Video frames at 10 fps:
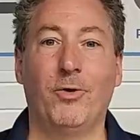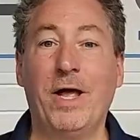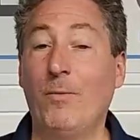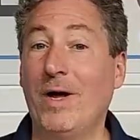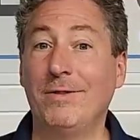
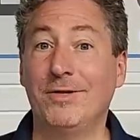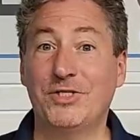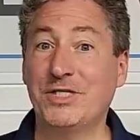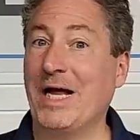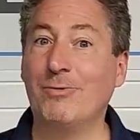Okay, well,
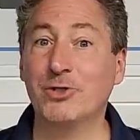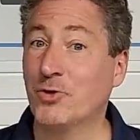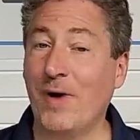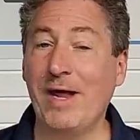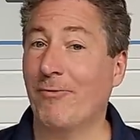sounds
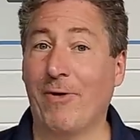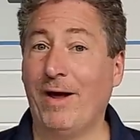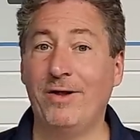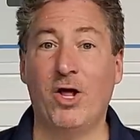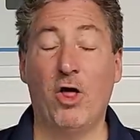great,
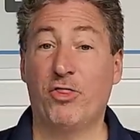right?